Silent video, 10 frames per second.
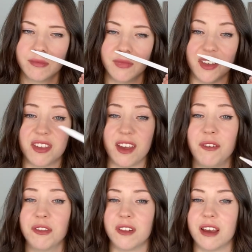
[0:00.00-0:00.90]
It's
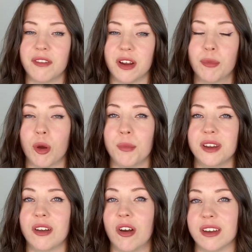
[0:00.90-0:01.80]
definitely a very
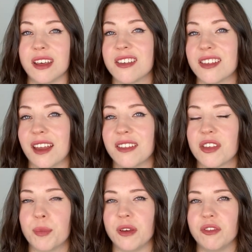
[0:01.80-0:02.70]
prominent honey
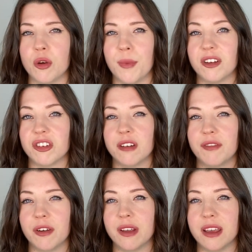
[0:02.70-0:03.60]
scent, but if you imagine a
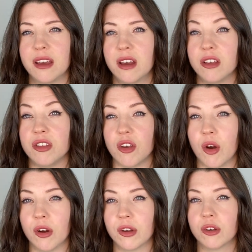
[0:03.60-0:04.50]
very
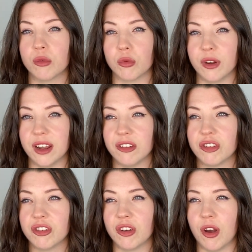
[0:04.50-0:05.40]
dark,
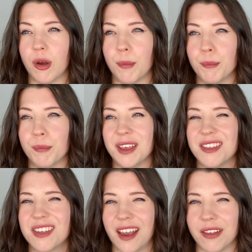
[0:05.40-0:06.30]
rich, um,
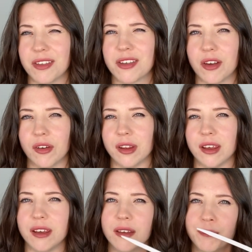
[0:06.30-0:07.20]
intense
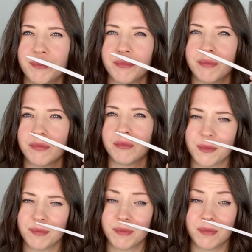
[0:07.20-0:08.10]
honey,
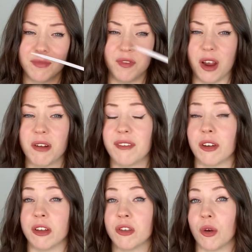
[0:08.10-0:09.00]
very,
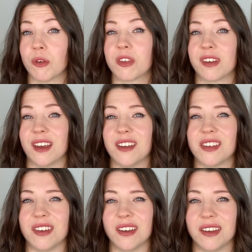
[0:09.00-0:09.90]
very
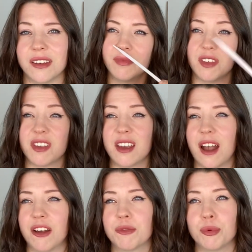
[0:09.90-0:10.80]
intoxicating. The
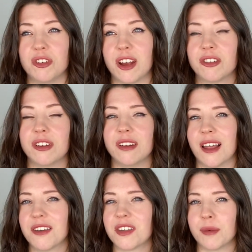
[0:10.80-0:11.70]
sillage projection,
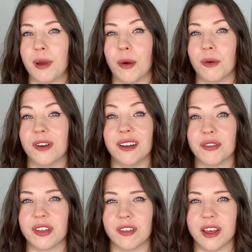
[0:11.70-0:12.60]
lasting power and
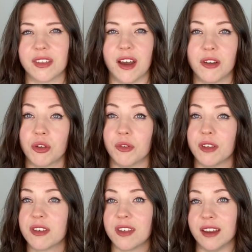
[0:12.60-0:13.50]
everything like that on
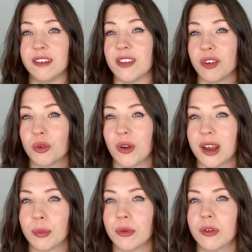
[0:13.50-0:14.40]
this scent is
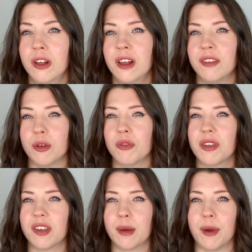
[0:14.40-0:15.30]
incredible. The only
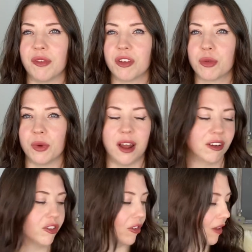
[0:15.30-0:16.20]
thing about this one
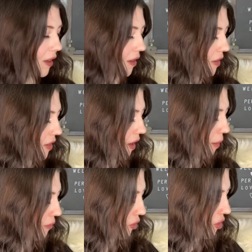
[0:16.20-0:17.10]
actually is
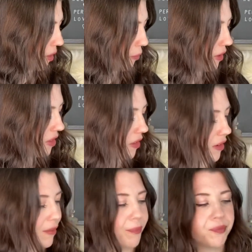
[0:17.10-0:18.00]
um, for some
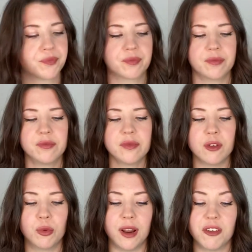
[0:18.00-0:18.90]
reason
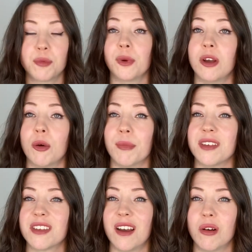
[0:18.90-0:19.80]
when I spray it on
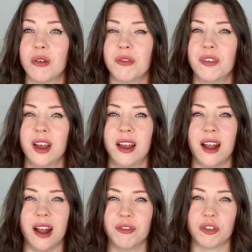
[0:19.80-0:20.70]
myself,
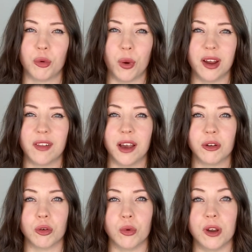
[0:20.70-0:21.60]
after a while I
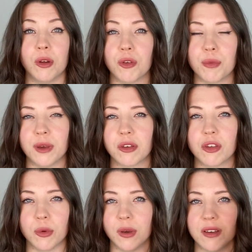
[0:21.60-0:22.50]
grow anosmic
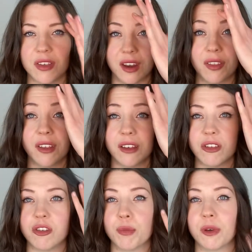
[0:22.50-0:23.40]
to it and I think it's
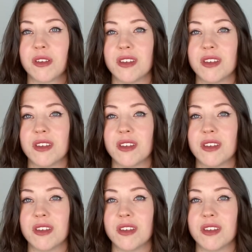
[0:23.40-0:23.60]
just because